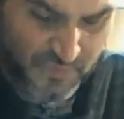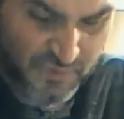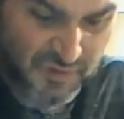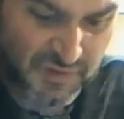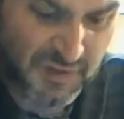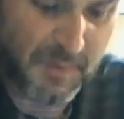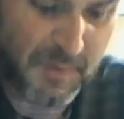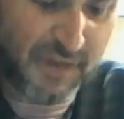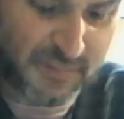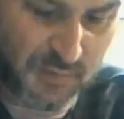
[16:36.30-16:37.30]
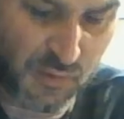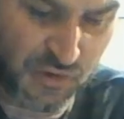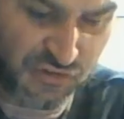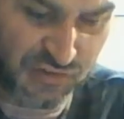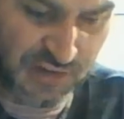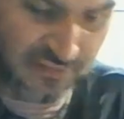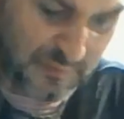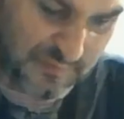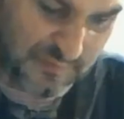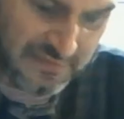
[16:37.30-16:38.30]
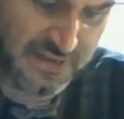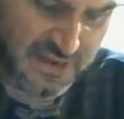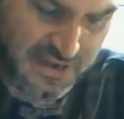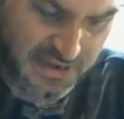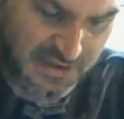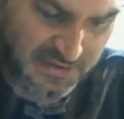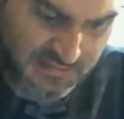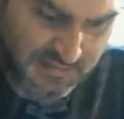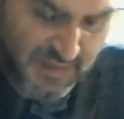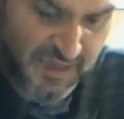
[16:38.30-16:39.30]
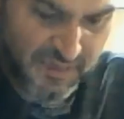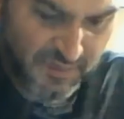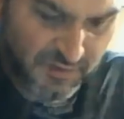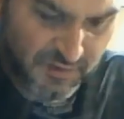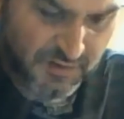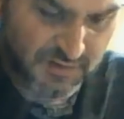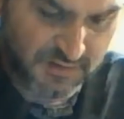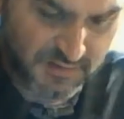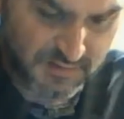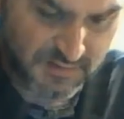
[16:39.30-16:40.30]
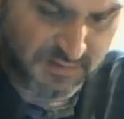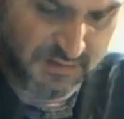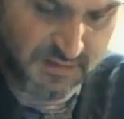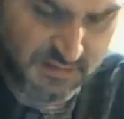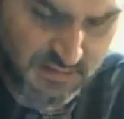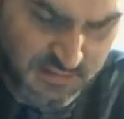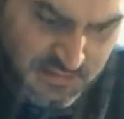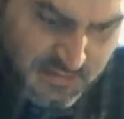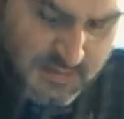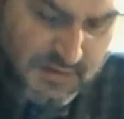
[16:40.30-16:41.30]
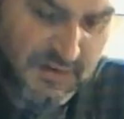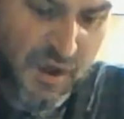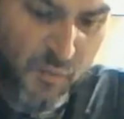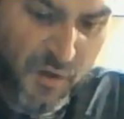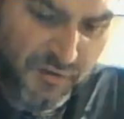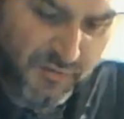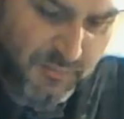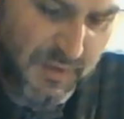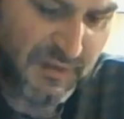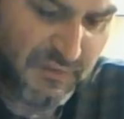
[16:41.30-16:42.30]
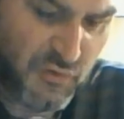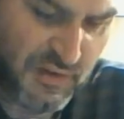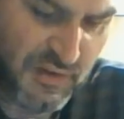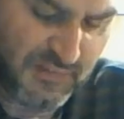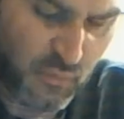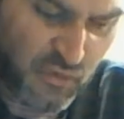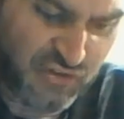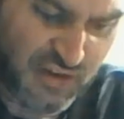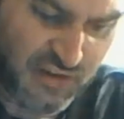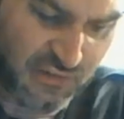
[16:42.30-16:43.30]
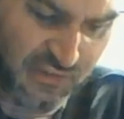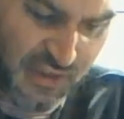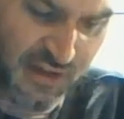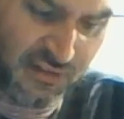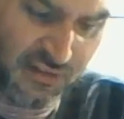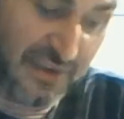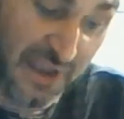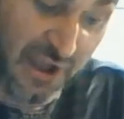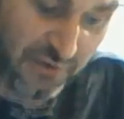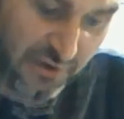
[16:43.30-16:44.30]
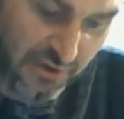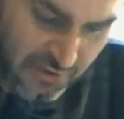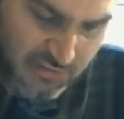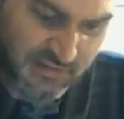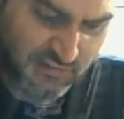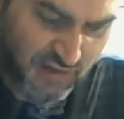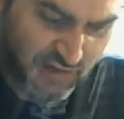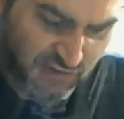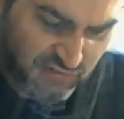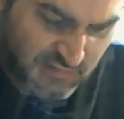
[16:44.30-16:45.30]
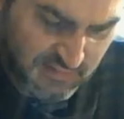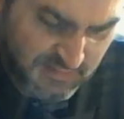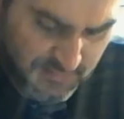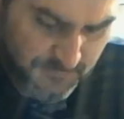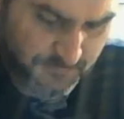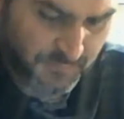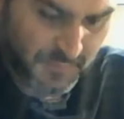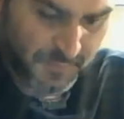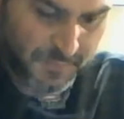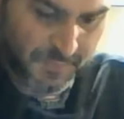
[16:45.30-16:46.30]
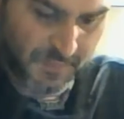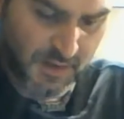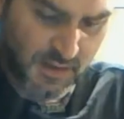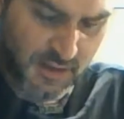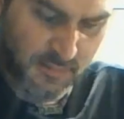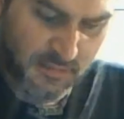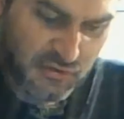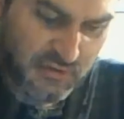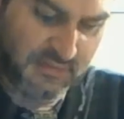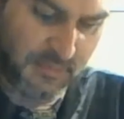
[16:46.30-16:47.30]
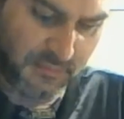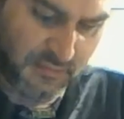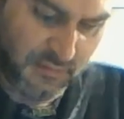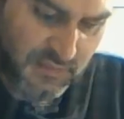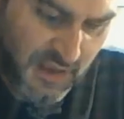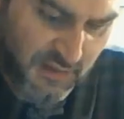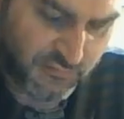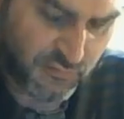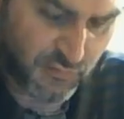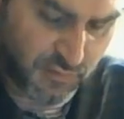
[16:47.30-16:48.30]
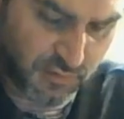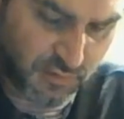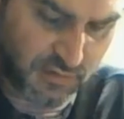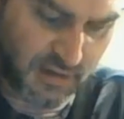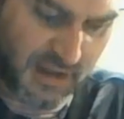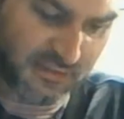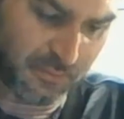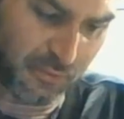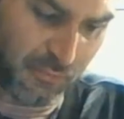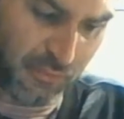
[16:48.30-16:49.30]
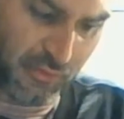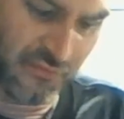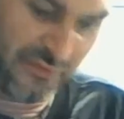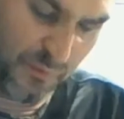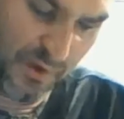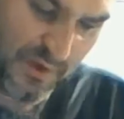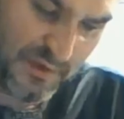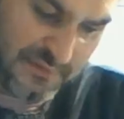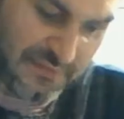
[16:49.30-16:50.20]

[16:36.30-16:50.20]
The good thing about some of the witch hazels is that they're not water-based. You can get some witch hazels that are like alcohol extractions, and you can substitute that for isopropyl if you want.